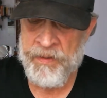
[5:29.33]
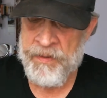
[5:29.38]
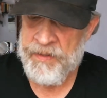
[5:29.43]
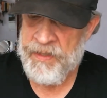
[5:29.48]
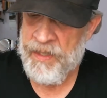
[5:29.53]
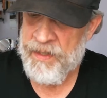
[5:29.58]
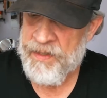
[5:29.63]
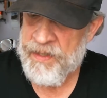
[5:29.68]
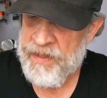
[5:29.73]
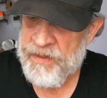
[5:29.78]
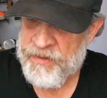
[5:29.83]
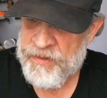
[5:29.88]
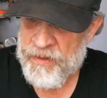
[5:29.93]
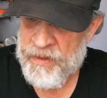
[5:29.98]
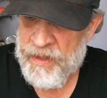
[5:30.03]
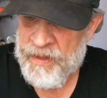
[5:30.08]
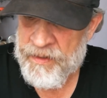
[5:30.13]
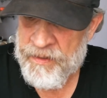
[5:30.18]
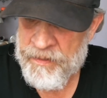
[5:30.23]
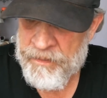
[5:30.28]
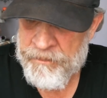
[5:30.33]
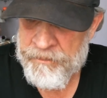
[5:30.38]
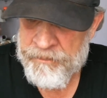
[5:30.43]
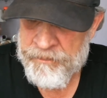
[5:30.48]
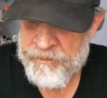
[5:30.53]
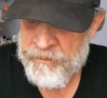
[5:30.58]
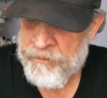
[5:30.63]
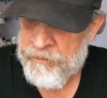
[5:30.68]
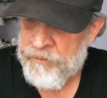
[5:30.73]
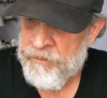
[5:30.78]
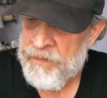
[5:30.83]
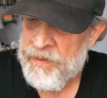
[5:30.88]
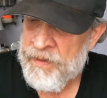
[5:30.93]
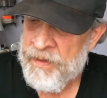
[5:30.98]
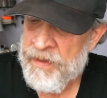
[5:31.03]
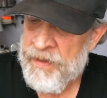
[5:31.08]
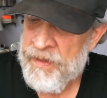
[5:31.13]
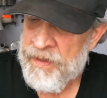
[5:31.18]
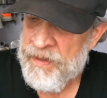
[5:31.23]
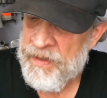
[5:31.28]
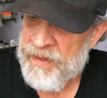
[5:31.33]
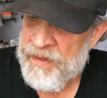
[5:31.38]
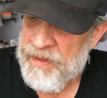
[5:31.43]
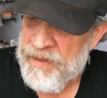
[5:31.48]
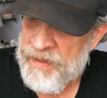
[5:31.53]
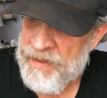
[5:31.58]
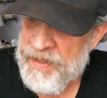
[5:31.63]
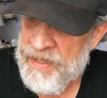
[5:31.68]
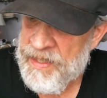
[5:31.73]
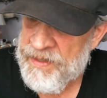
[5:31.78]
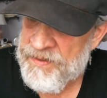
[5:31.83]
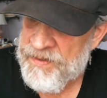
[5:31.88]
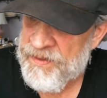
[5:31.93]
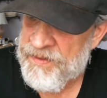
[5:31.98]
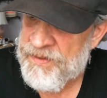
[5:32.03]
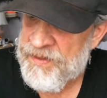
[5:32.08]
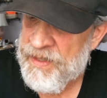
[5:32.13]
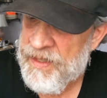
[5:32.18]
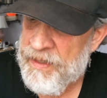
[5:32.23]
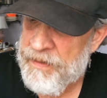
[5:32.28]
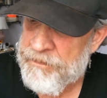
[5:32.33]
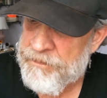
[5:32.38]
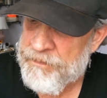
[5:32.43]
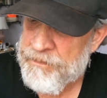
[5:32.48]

Anything else going on here? Yeah, so it's uh